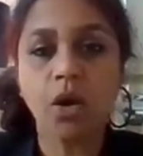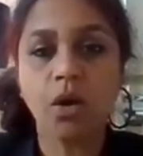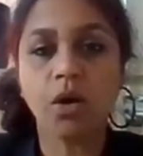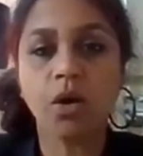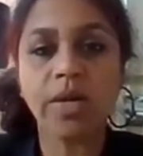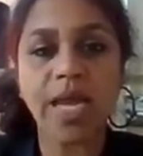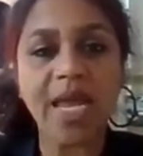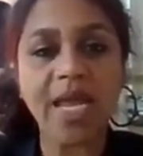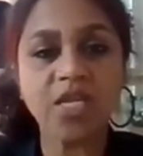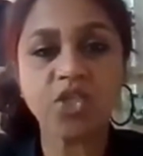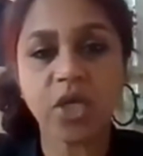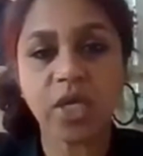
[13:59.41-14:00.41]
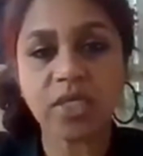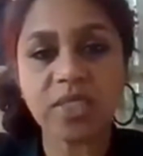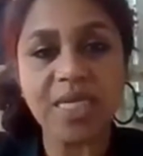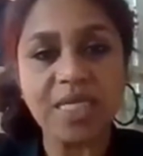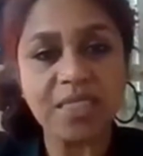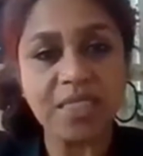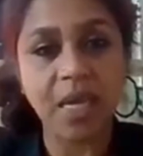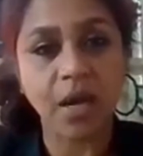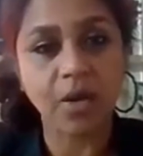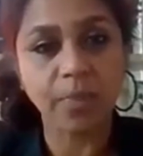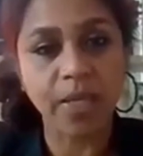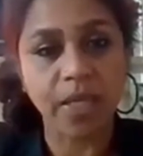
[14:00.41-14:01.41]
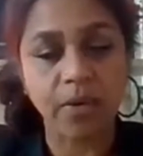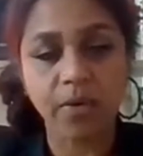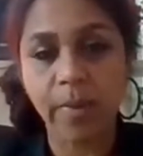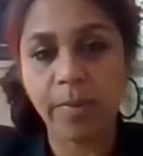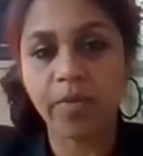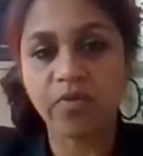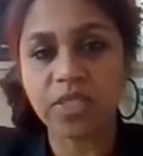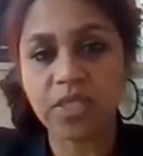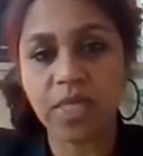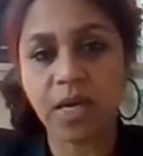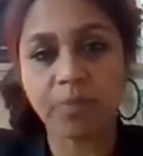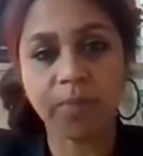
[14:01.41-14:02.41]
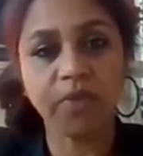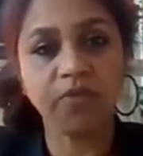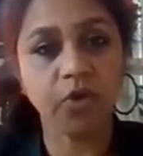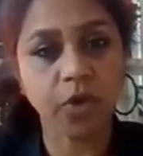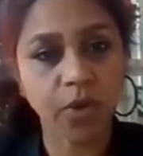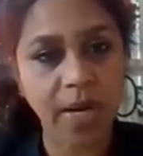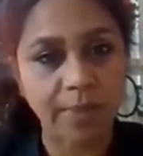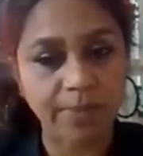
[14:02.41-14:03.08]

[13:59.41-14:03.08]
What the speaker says: or HSCRP. Remember, for CRP for crap.